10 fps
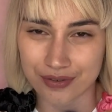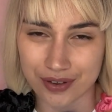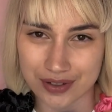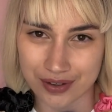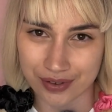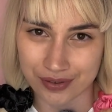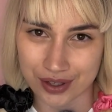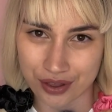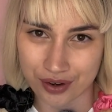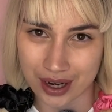
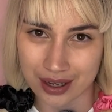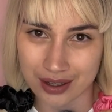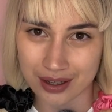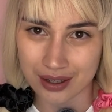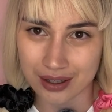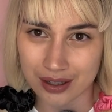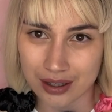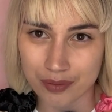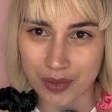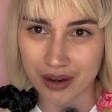1553.
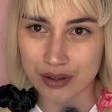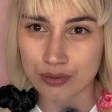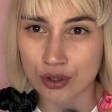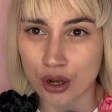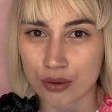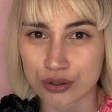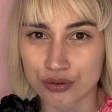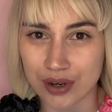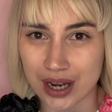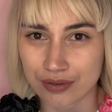Mary would go on
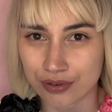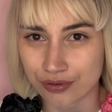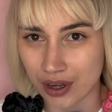to reign for